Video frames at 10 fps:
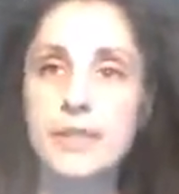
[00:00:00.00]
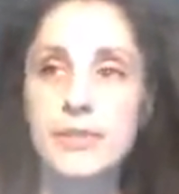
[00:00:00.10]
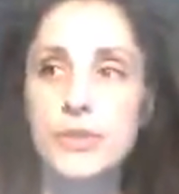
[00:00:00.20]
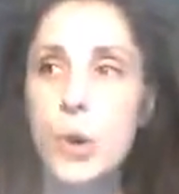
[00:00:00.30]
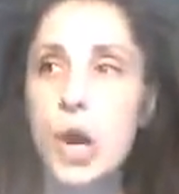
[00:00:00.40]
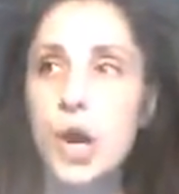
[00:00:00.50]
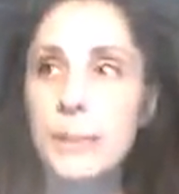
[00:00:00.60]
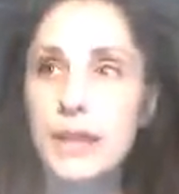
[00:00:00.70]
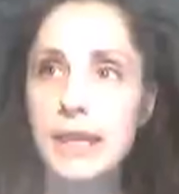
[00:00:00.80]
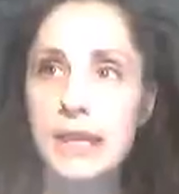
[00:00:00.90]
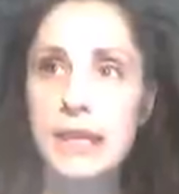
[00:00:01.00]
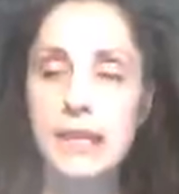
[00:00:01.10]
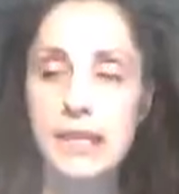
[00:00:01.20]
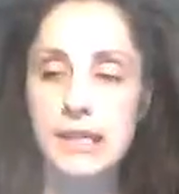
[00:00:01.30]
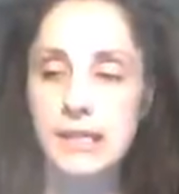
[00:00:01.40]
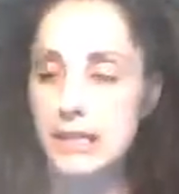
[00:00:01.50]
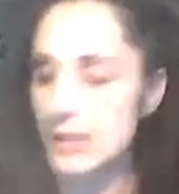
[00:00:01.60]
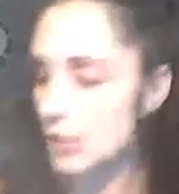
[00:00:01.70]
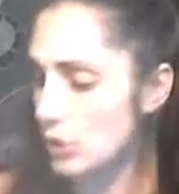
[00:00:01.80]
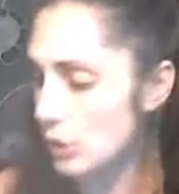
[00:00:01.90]
So our plan is
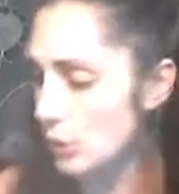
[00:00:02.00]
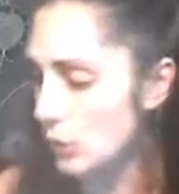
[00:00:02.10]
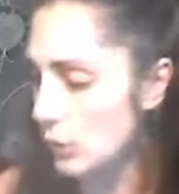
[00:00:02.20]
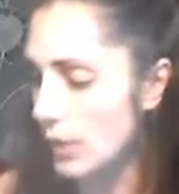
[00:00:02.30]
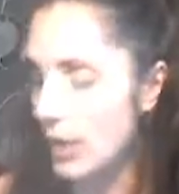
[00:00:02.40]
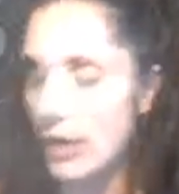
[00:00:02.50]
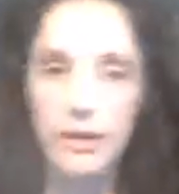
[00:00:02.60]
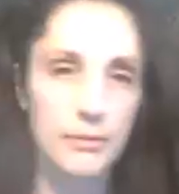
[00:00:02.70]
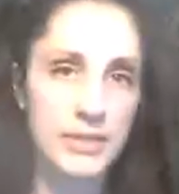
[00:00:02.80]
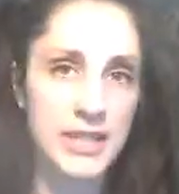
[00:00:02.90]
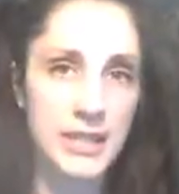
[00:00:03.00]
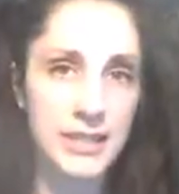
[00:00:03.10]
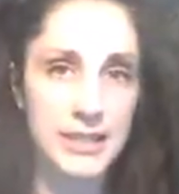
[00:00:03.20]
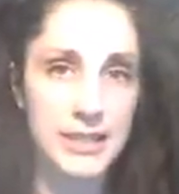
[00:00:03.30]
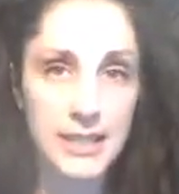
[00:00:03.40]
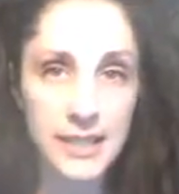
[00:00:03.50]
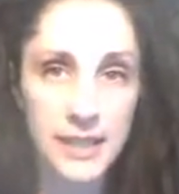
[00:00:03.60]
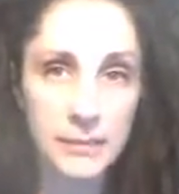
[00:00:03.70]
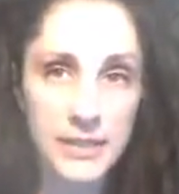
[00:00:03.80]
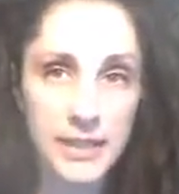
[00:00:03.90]
to take the
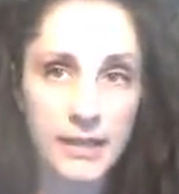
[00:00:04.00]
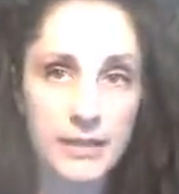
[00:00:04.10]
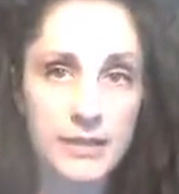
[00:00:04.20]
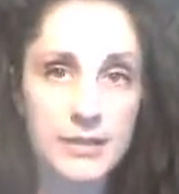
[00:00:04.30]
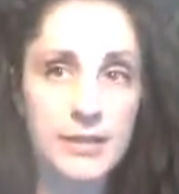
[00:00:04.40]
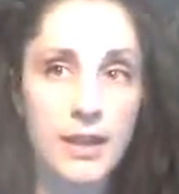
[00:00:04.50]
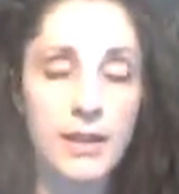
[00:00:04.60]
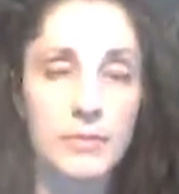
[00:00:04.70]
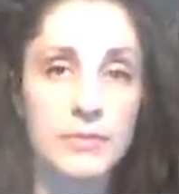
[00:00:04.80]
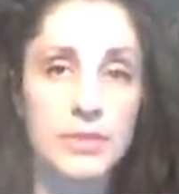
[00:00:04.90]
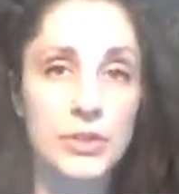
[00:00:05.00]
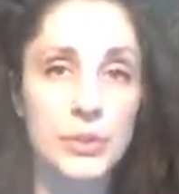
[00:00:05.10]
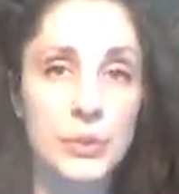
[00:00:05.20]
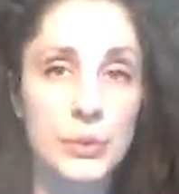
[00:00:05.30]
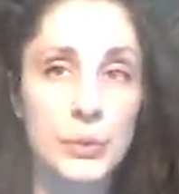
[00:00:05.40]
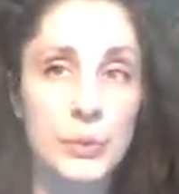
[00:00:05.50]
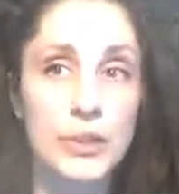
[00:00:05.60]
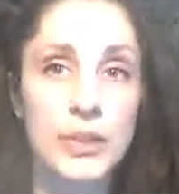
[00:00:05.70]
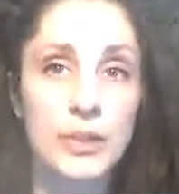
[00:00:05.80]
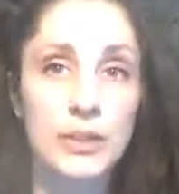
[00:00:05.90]
CLEP test
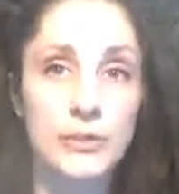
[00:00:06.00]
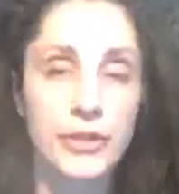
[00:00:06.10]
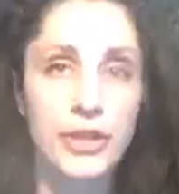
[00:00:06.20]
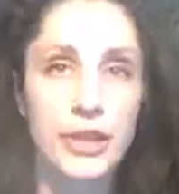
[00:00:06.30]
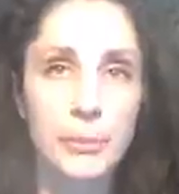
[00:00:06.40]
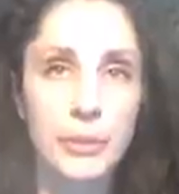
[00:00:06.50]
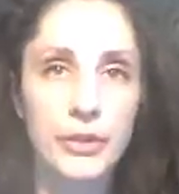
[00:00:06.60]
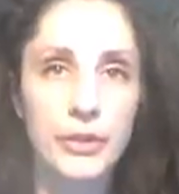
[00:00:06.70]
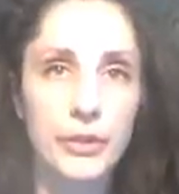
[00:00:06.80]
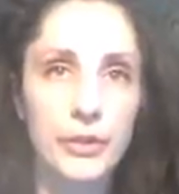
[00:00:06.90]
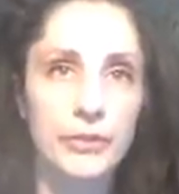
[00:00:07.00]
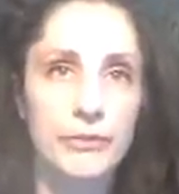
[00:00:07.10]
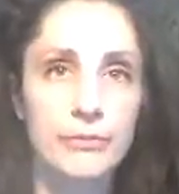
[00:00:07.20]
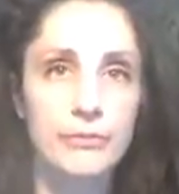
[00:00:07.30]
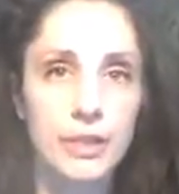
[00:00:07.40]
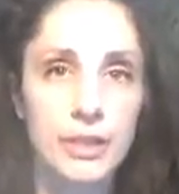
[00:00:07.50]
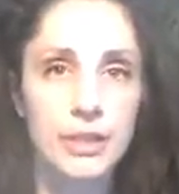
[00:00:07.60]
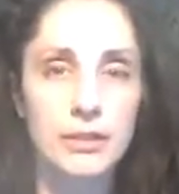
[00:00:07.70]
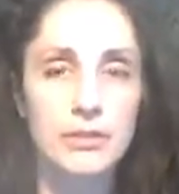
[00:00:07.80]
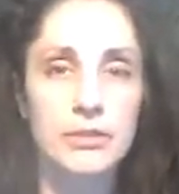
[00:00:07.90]
or the CLEP. I
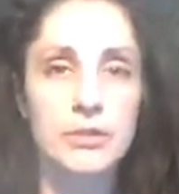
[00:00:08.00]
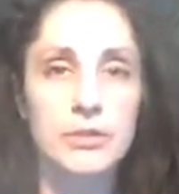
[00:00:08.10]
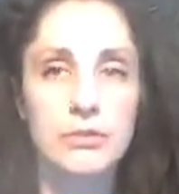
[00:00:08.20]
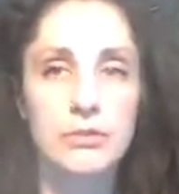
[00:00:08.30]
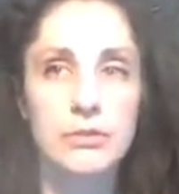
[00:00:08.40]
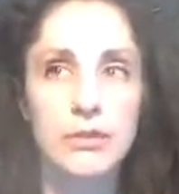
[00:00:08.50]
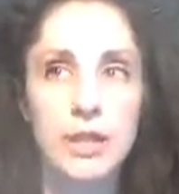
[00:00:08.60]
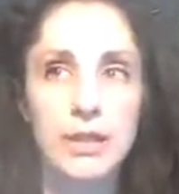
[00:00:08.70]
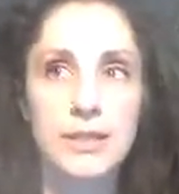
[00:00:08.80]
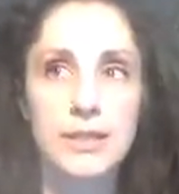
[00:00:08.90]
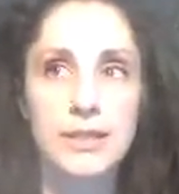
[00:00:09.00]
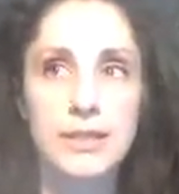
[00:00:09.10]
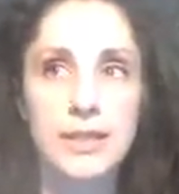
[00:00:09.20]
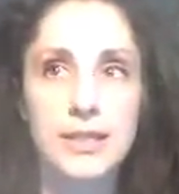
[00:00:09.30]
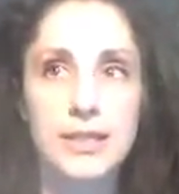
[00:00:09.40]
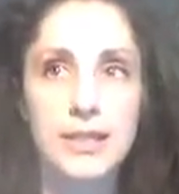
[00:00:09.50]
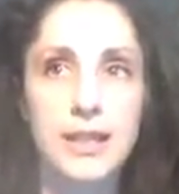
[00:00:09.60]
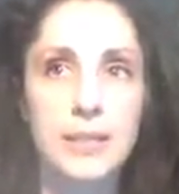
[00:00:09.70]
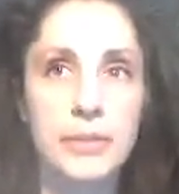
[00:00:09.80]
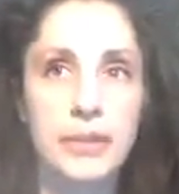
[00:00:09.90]
think there's two. I say
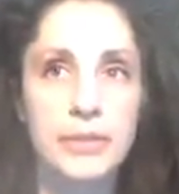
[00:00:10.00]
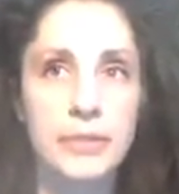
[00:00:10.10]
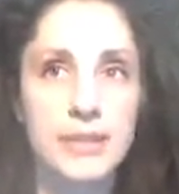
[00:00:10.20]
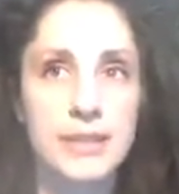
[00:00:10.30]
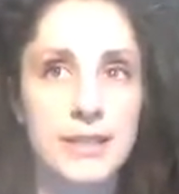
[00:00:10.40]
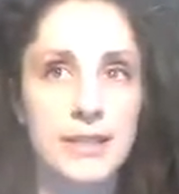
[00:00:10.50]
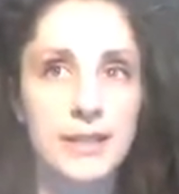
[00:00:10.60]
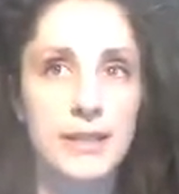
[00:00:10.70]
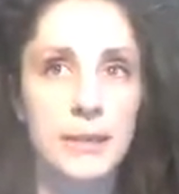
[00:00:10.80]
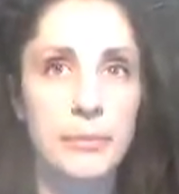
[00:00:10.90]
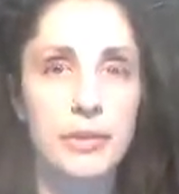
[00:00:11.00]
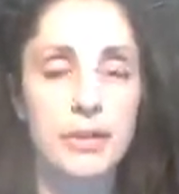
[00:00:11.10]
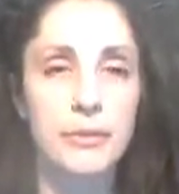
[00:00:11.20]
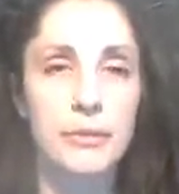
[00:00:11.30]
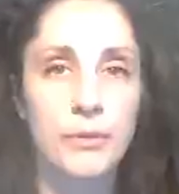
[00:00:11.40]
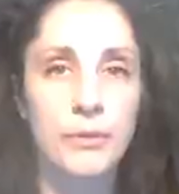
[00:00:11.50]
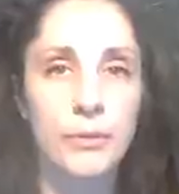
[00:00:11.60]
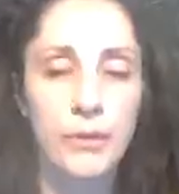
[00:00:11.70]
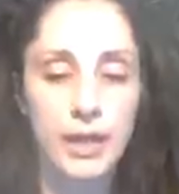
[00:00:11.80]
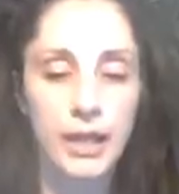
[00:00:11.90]
CLEP, but everybody says CLEP, and I don't know
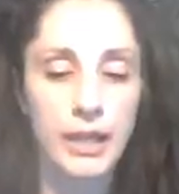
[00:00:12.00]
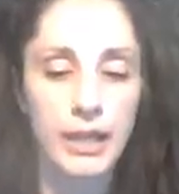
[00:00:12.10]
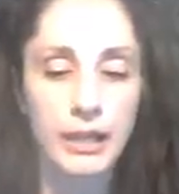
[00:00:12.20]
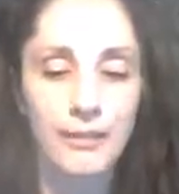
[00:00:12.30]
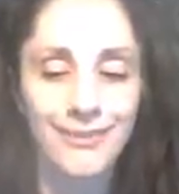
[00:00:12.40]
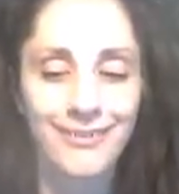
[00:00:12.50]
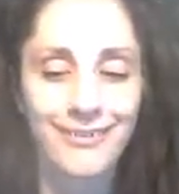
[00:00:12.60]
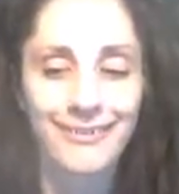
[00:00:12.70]
why.